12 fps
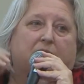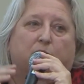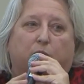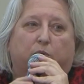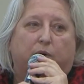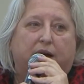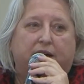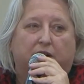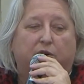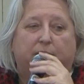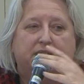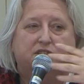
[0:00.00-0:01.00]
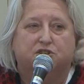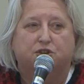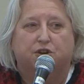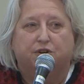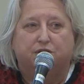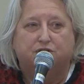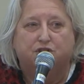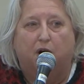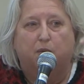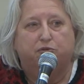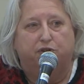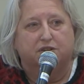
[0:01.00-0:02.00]
a great
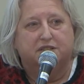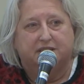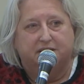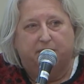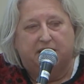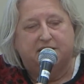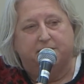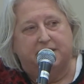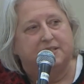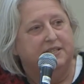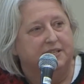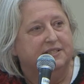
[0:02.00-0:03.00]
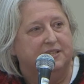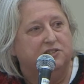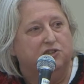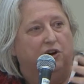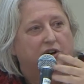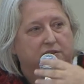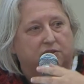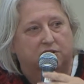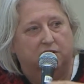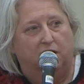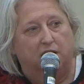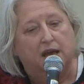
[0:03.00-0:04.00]
job for the mathematics and so on and
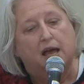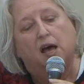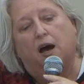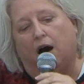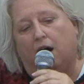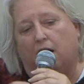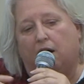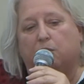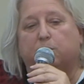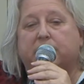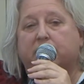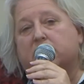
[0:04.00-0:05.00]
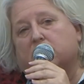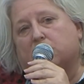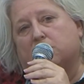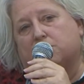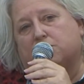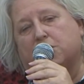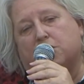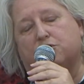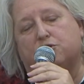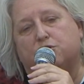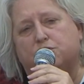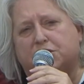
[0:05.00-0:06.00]
so on. Or we
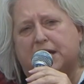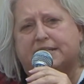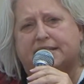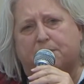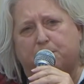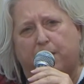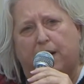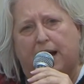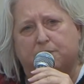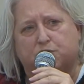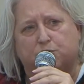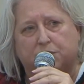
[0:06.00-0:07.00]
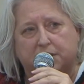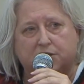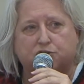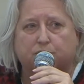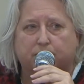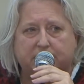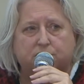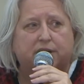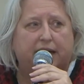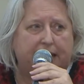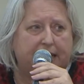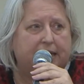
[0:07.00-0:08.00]
just suggest that perhaps you need to read
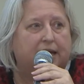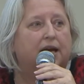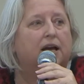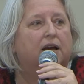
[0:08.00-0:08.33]
again